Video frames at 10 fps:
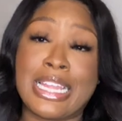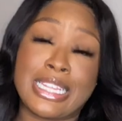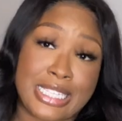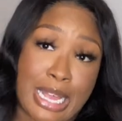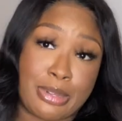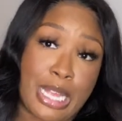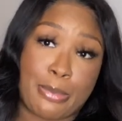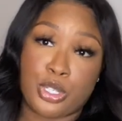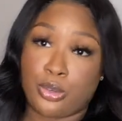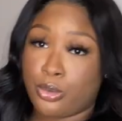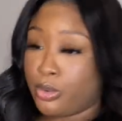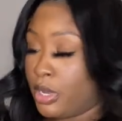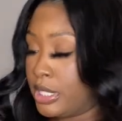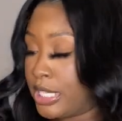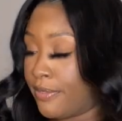like the top. The top is cool.
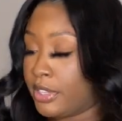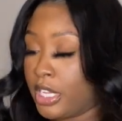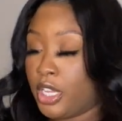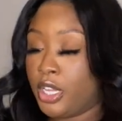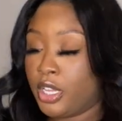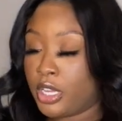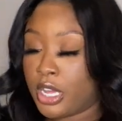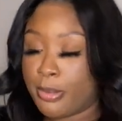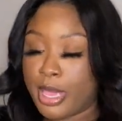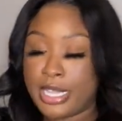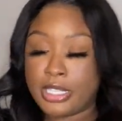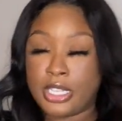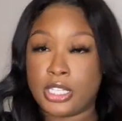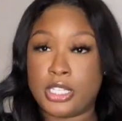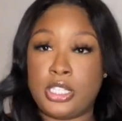Definitely. It has
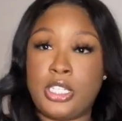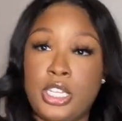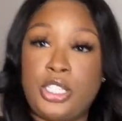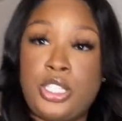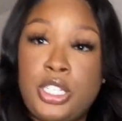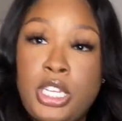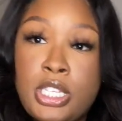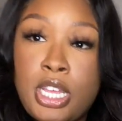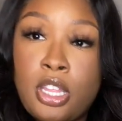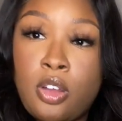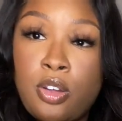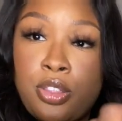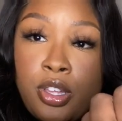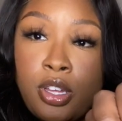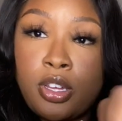like the stitch detailing on
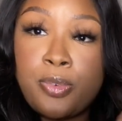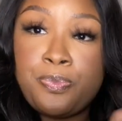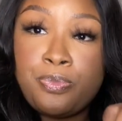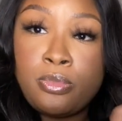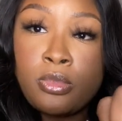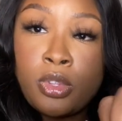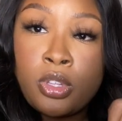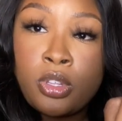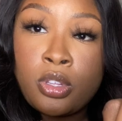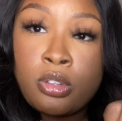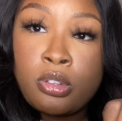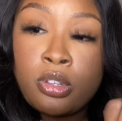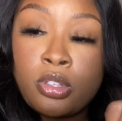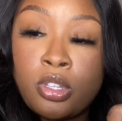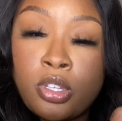the
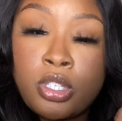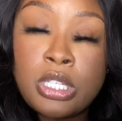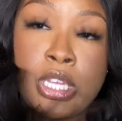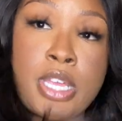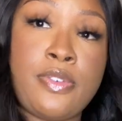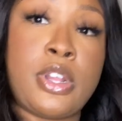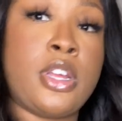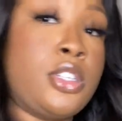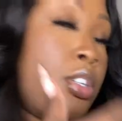sleeve, and I can